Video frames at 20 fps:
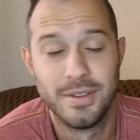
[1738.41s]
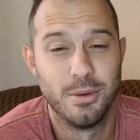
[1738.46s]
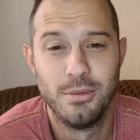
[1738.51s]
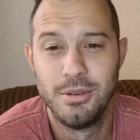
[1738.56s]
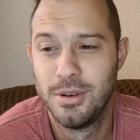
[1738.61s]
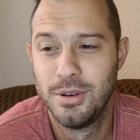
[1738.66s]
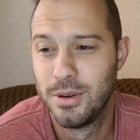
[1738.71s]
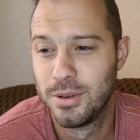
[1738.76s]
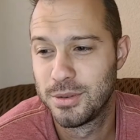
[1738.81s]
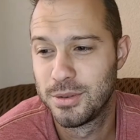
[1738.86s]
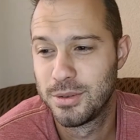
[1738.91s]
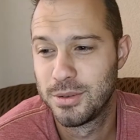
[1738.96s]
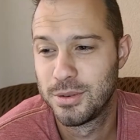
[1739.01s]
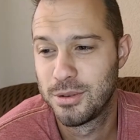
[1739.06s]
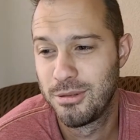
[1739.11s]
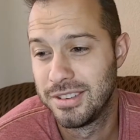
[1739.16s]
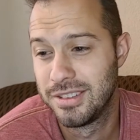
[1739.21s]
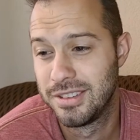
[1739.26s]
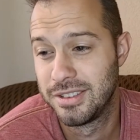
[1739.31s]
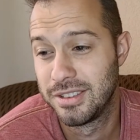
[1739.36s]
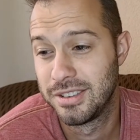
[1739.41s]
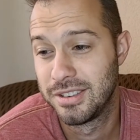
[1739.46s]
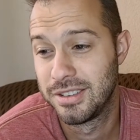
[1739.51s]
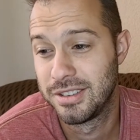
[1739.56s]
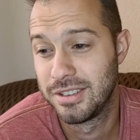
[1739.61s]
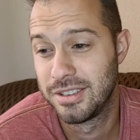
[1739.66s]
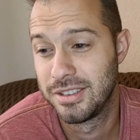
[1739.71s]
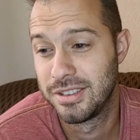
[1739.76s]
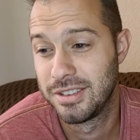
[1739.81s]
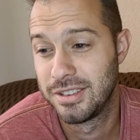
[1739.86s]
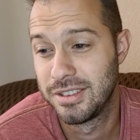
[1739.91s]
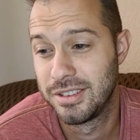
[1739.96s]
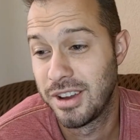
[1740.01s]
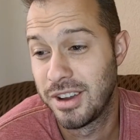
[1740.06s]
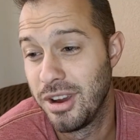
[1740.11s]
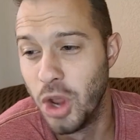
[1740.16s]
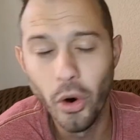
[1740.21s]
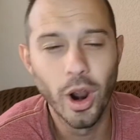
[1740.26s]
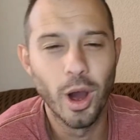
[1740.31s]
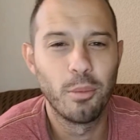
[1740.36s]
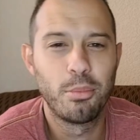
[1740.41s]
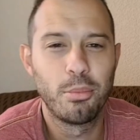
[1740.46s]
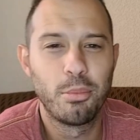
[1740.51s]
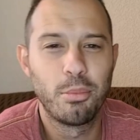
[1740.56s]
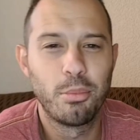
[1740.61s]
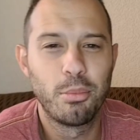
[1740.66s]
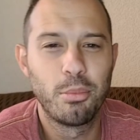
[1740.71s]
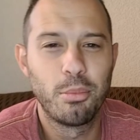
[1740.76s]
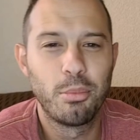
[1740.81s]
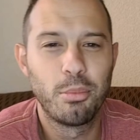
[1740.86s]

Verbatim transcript: Nobody knows where I'm at. It's kind of crazy. Europe.